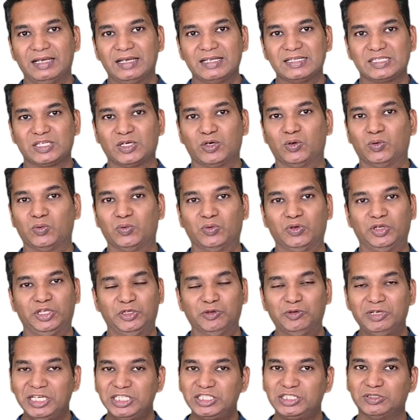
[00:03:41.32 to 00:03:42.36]
So
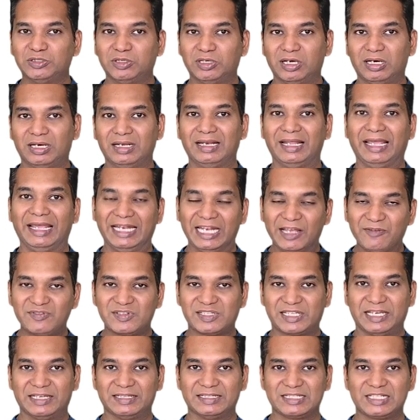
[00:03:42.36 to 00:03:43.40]
you need to learn enough
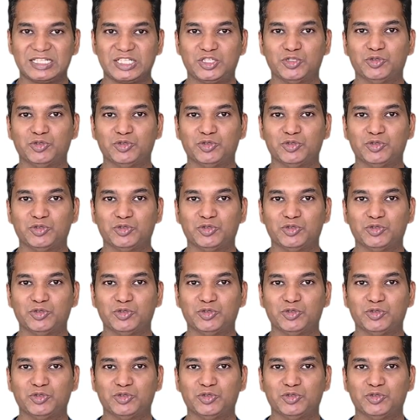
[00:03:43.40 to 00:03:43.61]
skills